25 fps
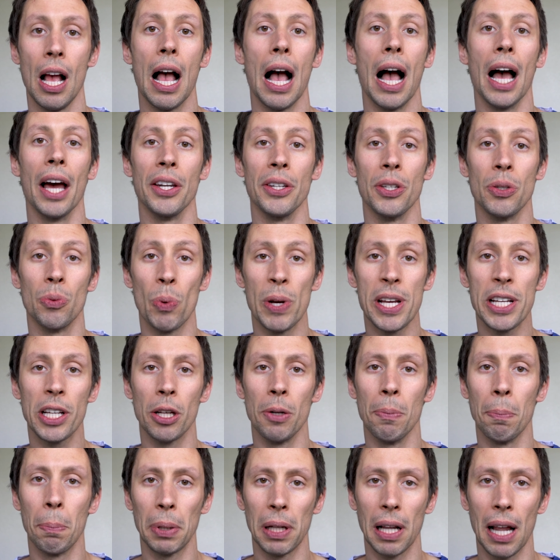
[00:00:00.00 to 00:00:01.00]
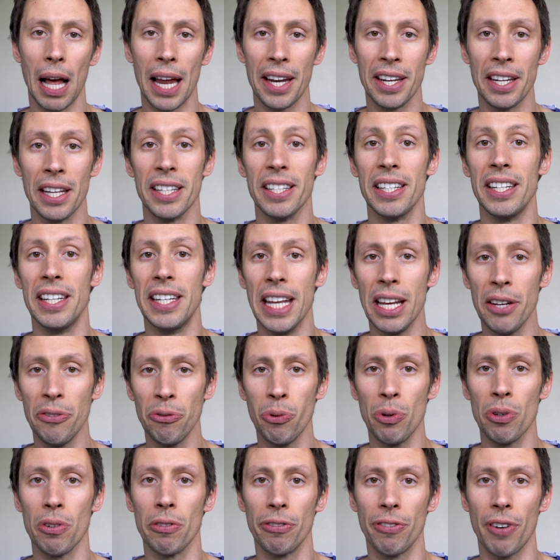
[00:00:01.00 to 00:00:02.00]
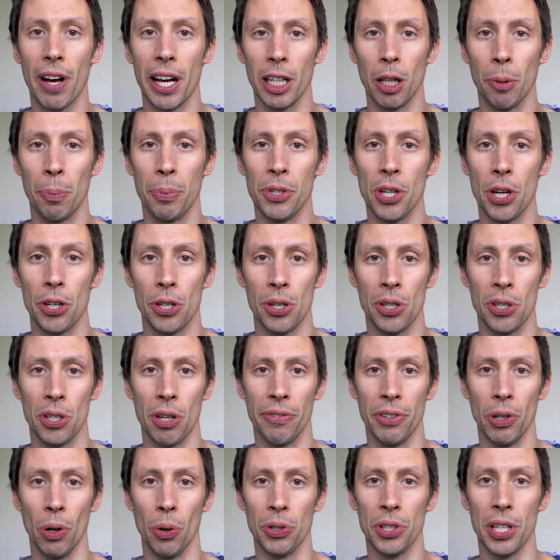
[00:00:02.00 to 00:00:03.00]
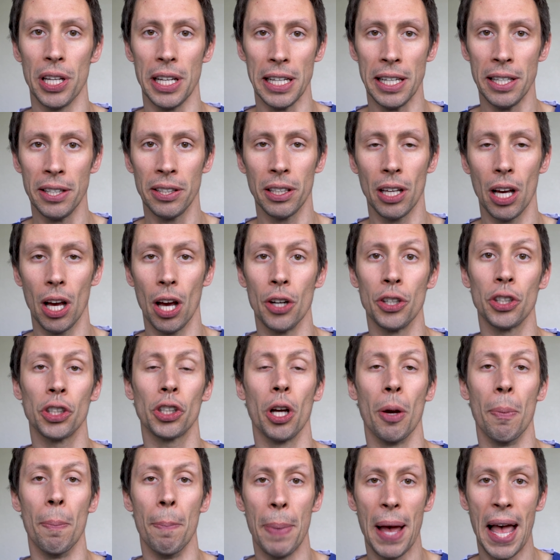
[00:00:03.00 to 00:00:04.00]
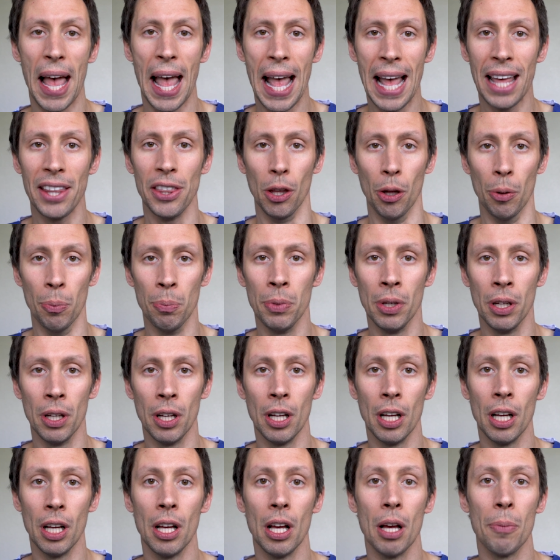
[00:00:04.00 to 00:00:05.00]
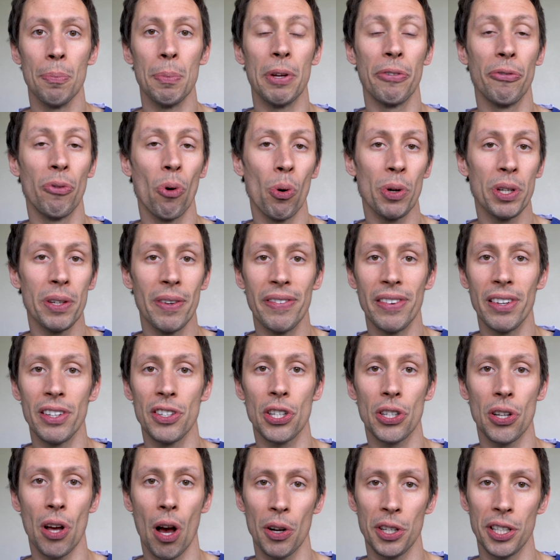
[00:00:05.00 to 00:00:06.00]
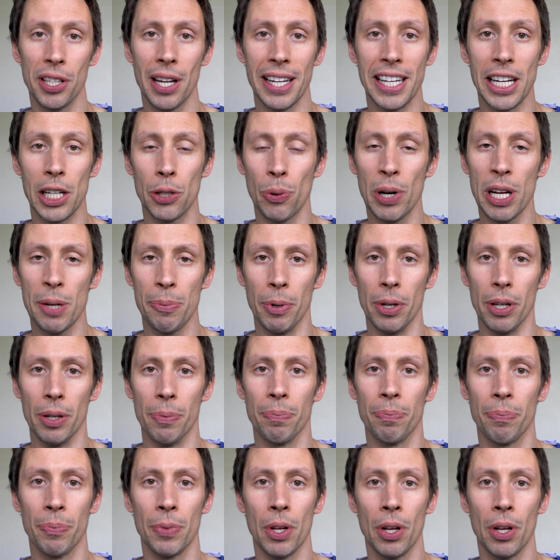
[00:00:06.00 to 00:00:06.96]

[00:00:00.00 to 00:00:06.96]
And we can plan different final positions of your teeth and compare them before you've even started any treatment.